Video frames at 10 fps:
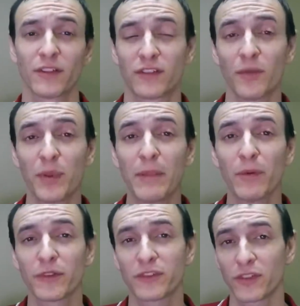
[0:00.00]
Some
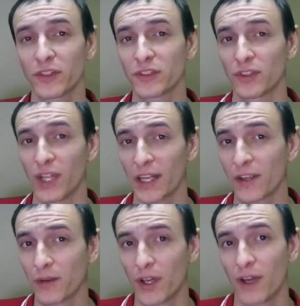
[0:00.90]
people search
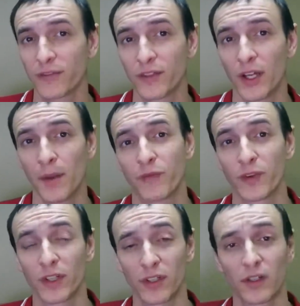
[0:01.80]
LetGo and OfferUp
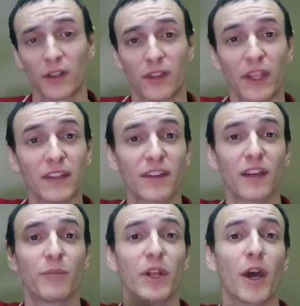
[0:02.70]
for things that
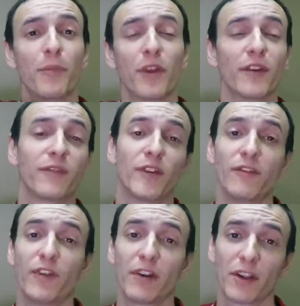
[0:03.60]
have been up there for a
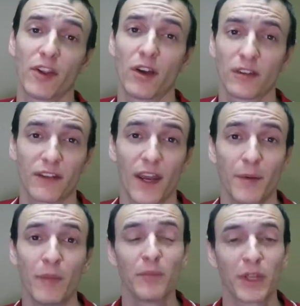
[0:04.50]
very long time